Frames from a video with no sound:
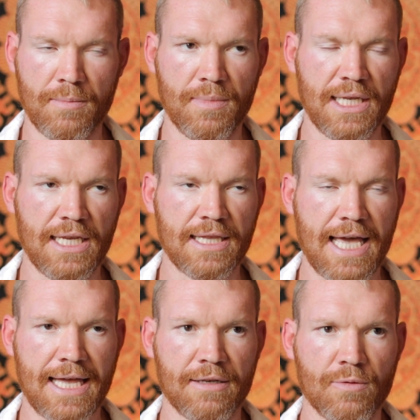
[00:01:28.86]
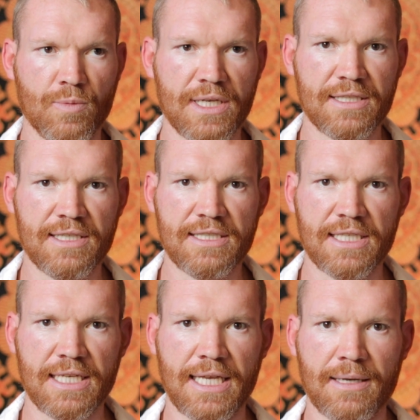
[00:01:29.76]
meaning that we
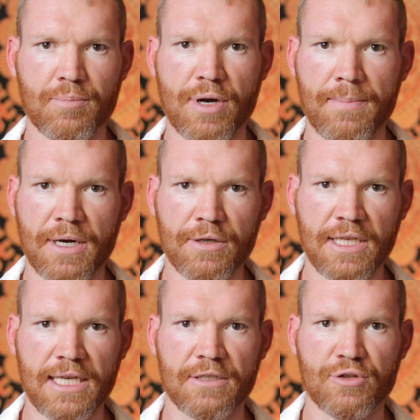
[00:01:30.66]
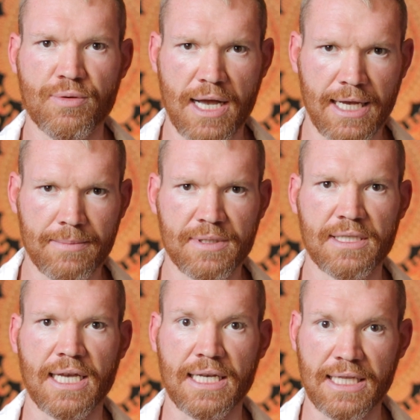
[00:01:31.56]
existed primarily in
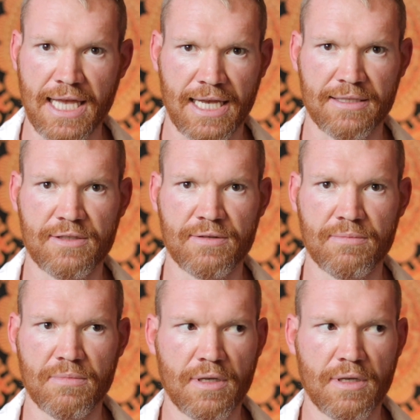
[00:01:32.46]
tribes and clans,